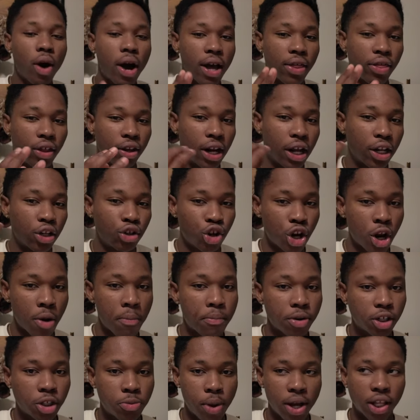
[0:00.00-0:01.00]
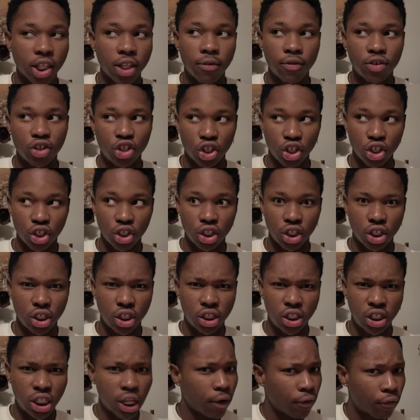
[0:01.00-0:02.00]
why the Nigerian perspective is just
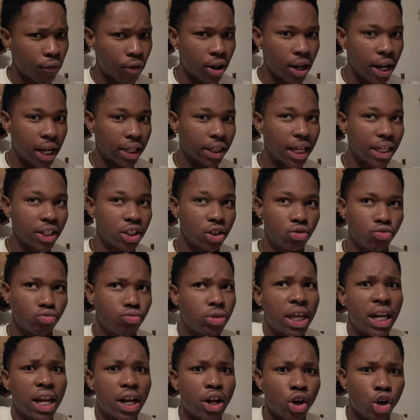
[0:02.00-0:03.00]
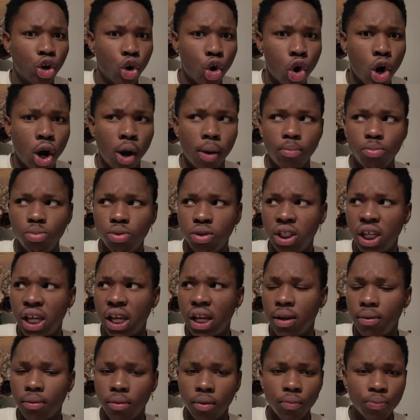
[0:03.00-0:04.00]
different. Like, that they didn't grow up
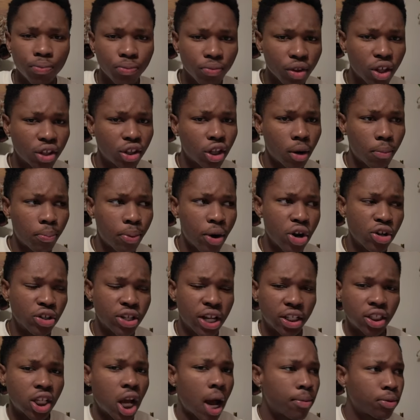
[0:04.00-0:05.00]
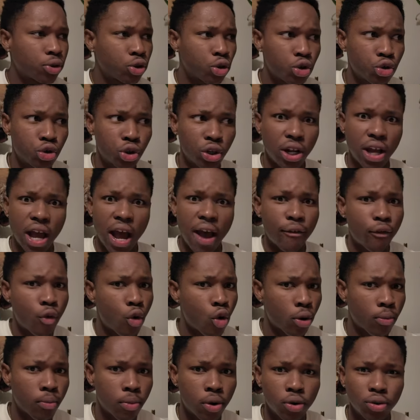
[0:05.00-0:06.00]
seeing their peers get top surgery, have
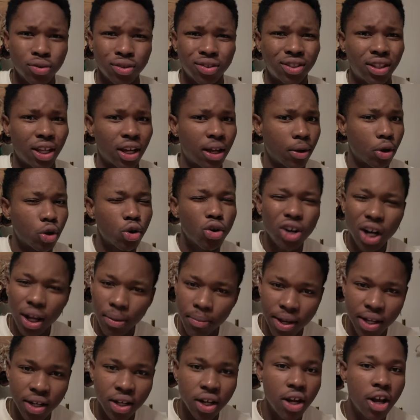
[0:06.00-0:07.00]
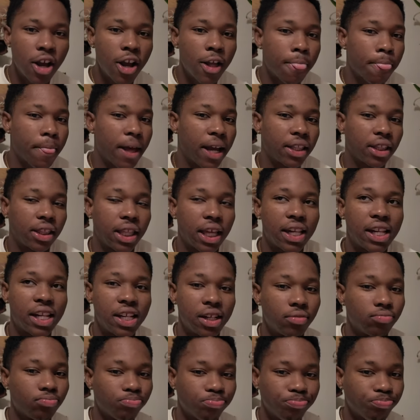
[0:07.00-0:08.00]
hormones, think, you know what I mean? Like, they
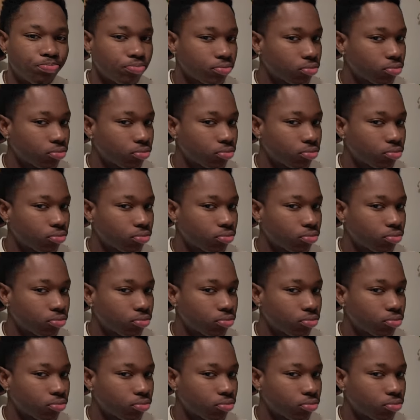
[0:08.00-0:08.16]
didn't,